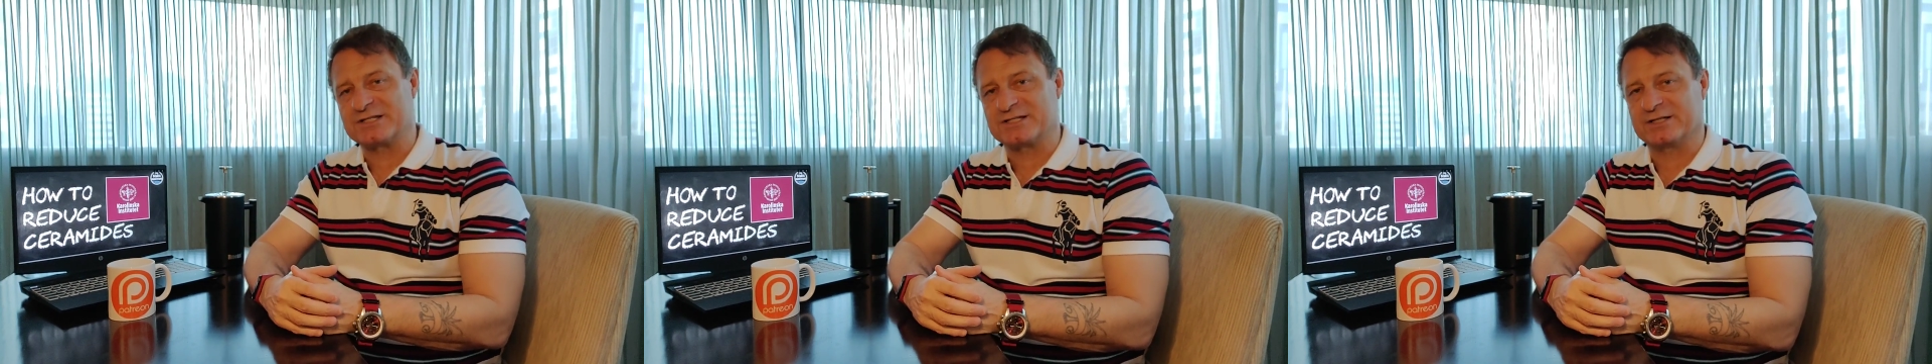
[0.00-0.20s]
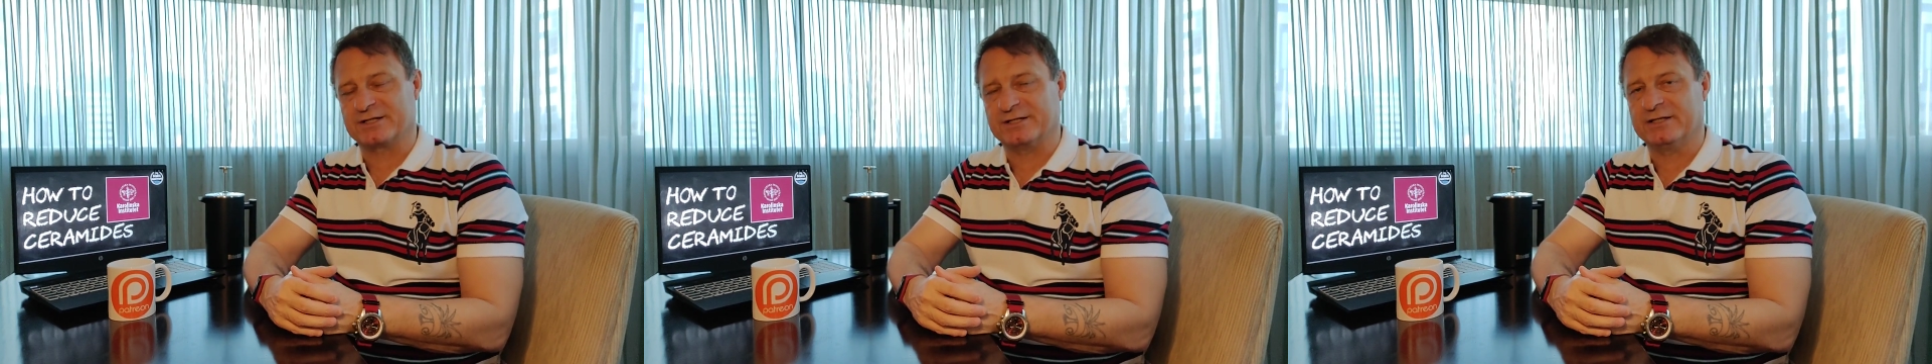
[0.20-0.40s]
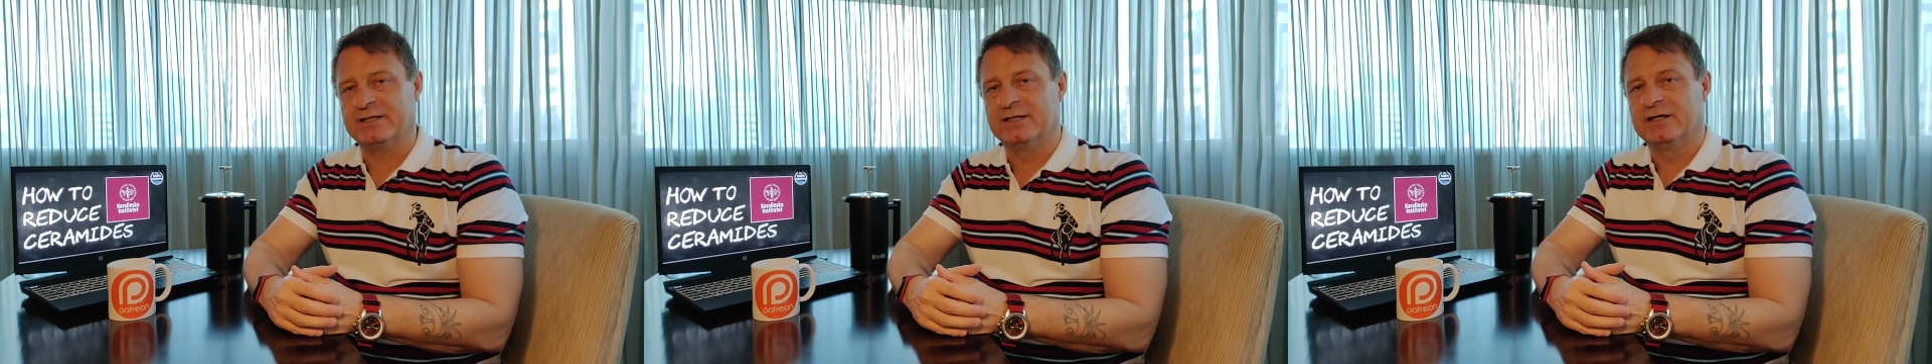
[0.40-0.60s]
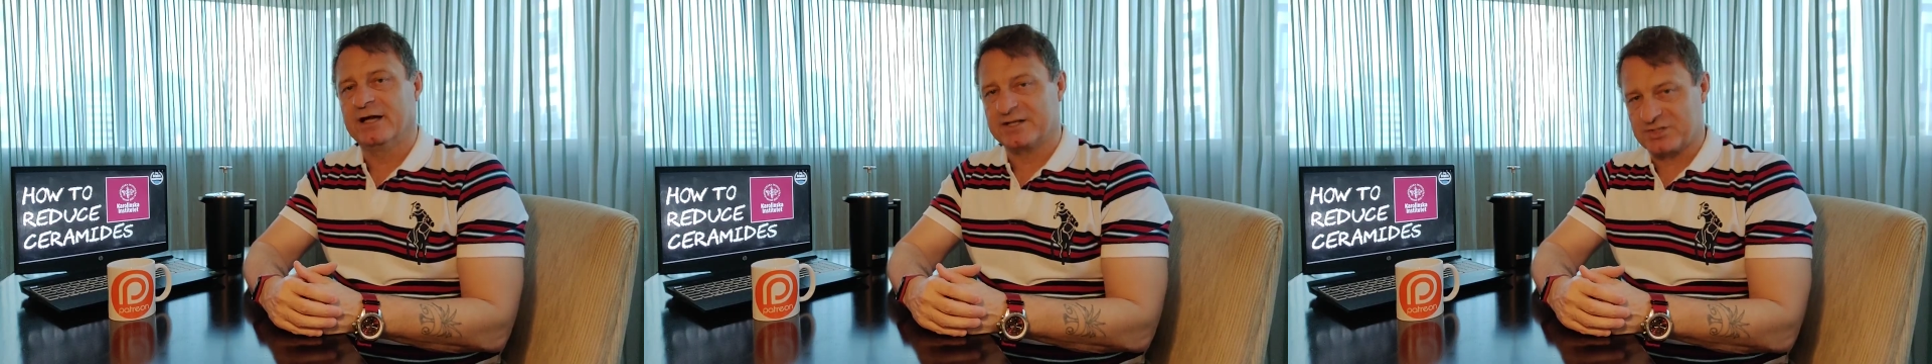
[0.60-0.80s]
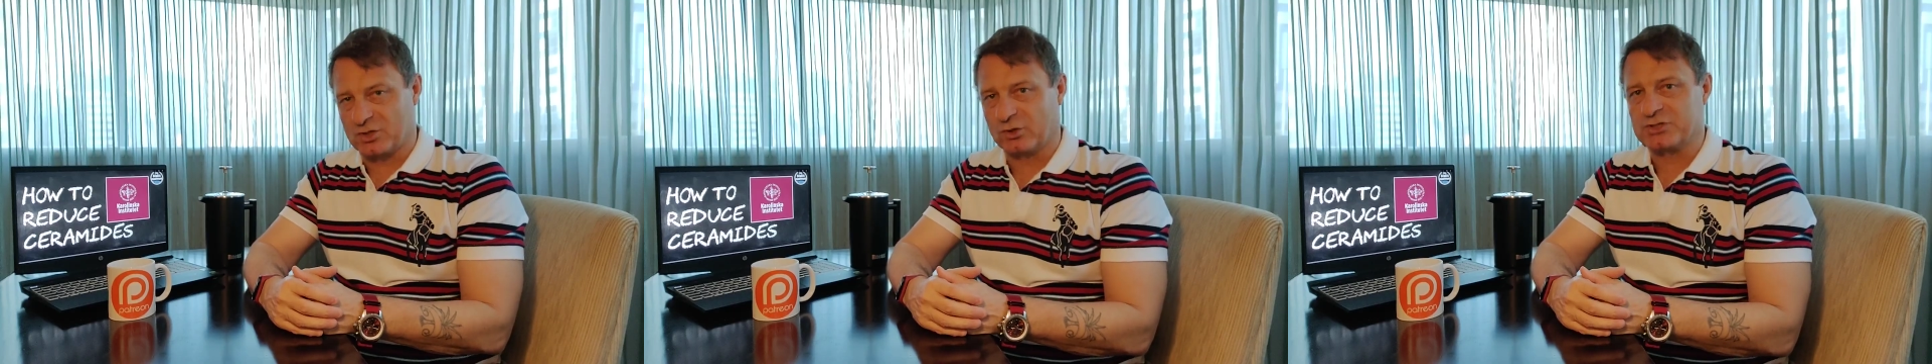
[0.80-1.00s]
study
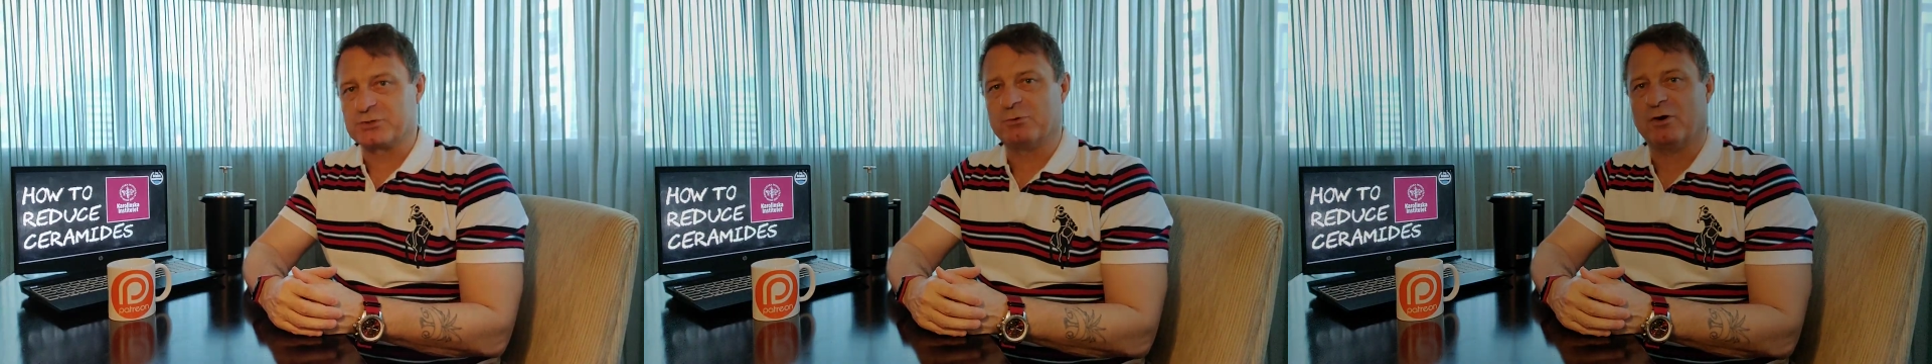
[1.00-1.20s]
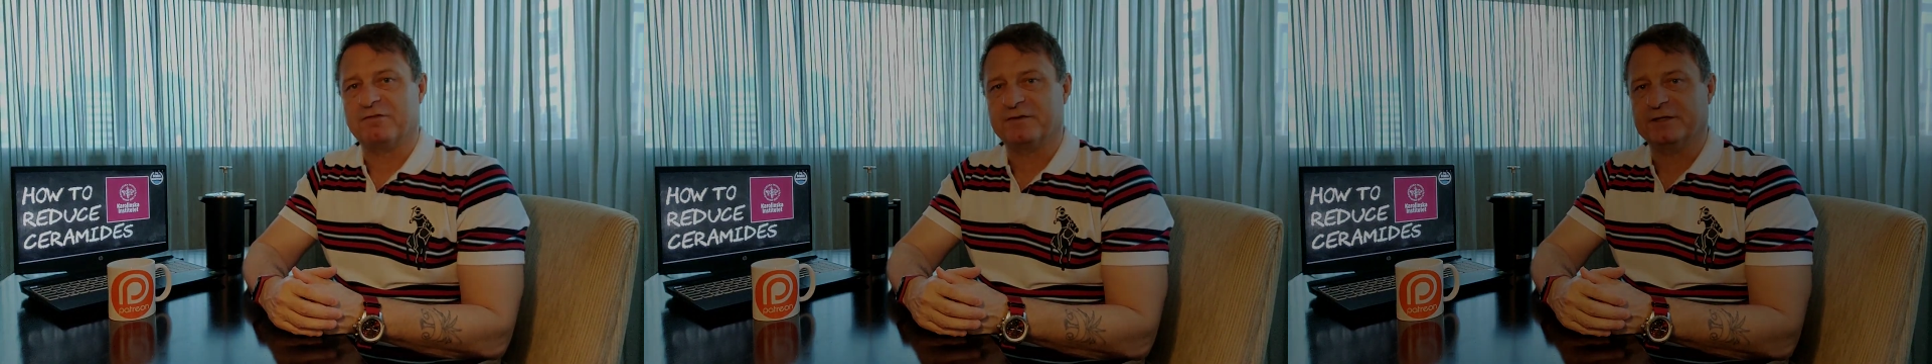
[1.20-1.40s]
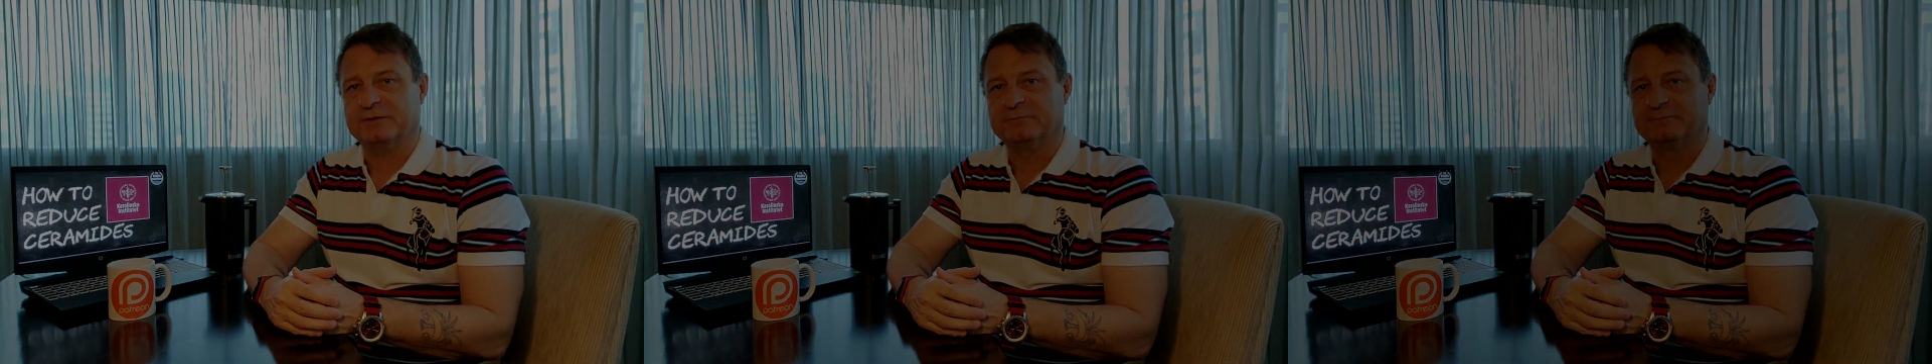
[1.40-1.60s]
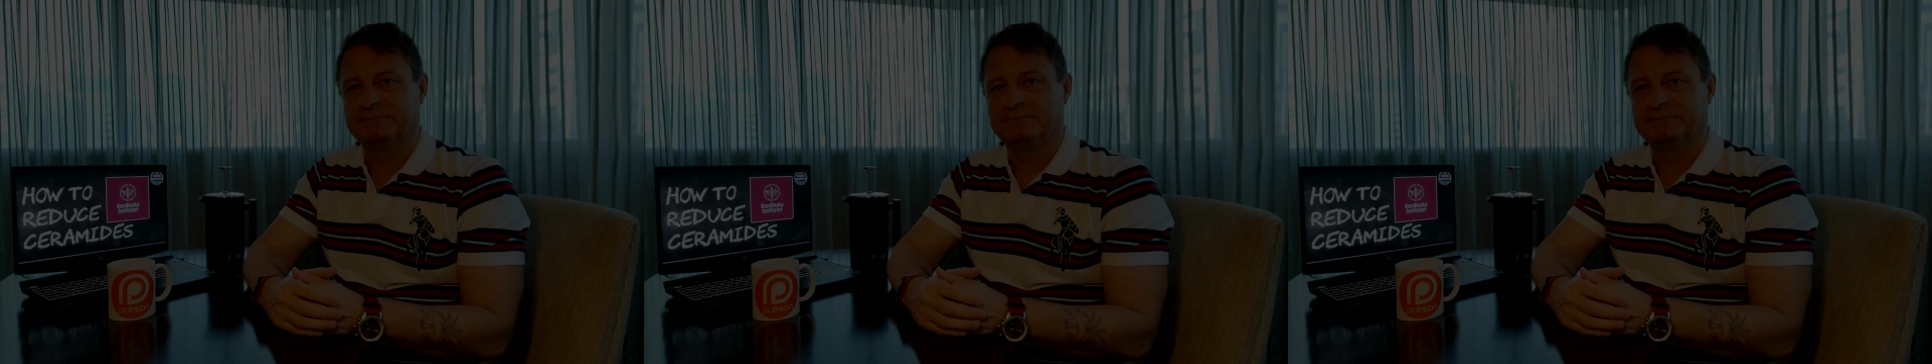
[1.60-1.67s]
has got to offer.